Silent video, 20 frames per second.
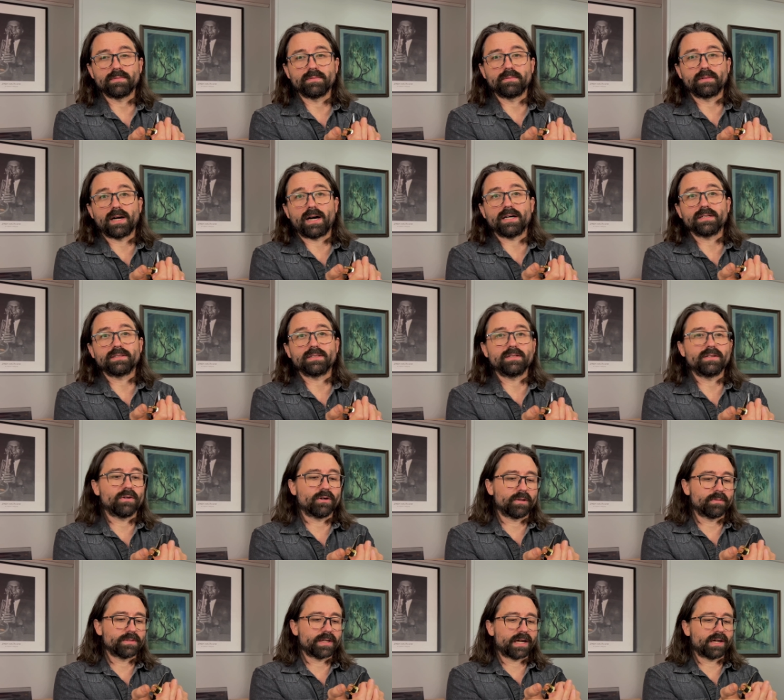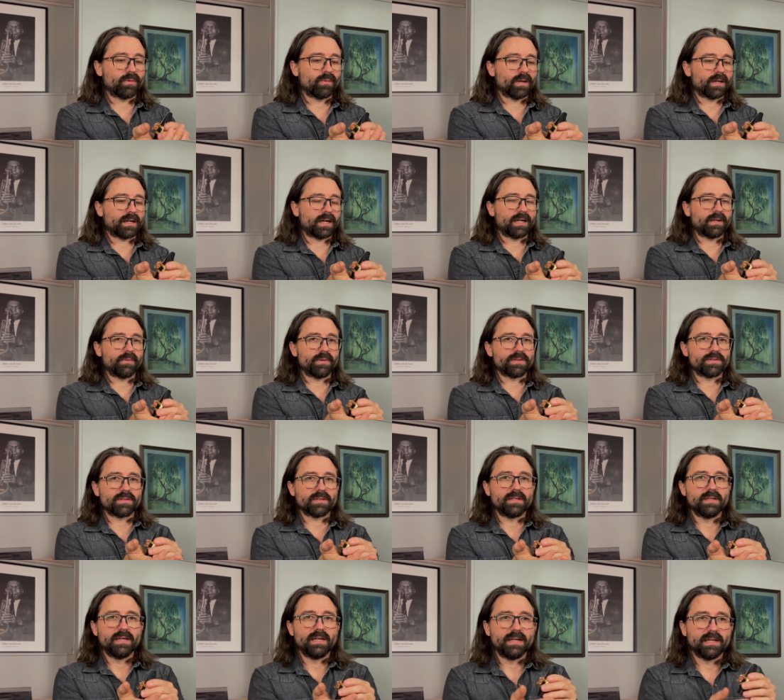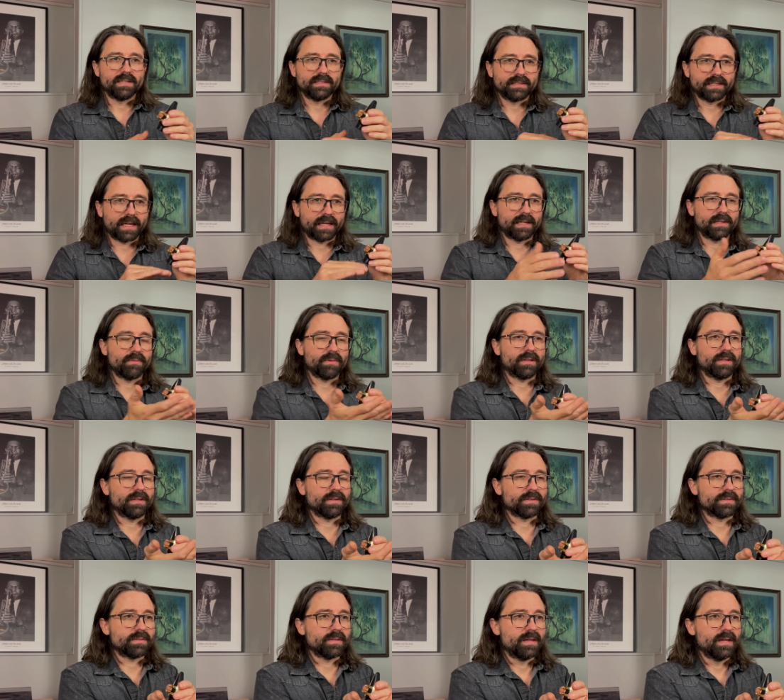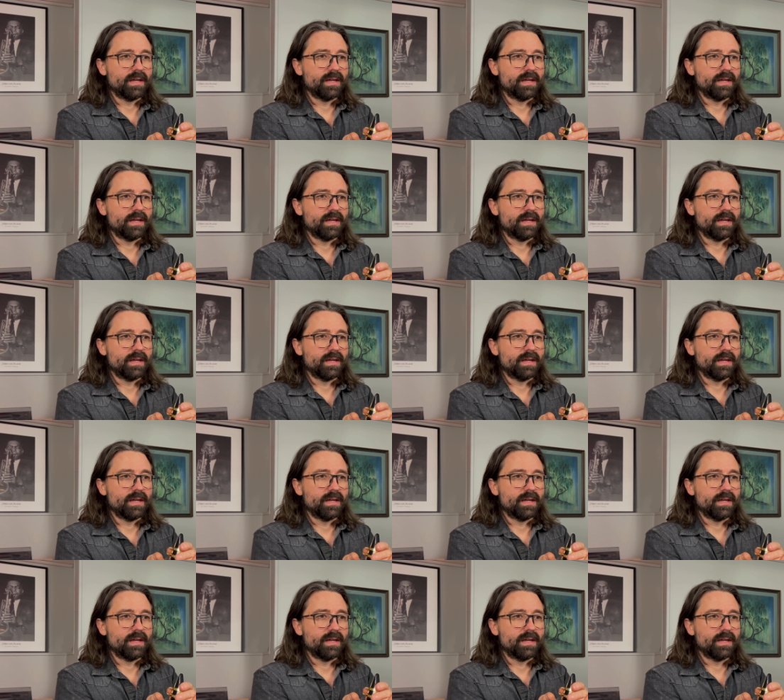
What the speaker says: toss it or try to work on it with sanding it with